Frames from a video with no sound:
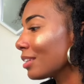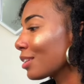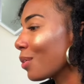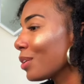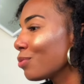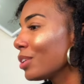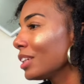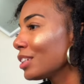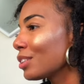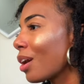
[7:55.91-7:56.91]
So it
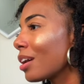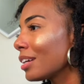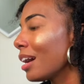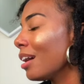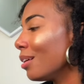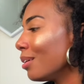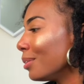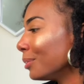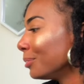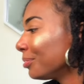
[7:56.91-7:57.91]
really started at
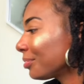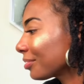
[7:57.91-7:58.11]
home.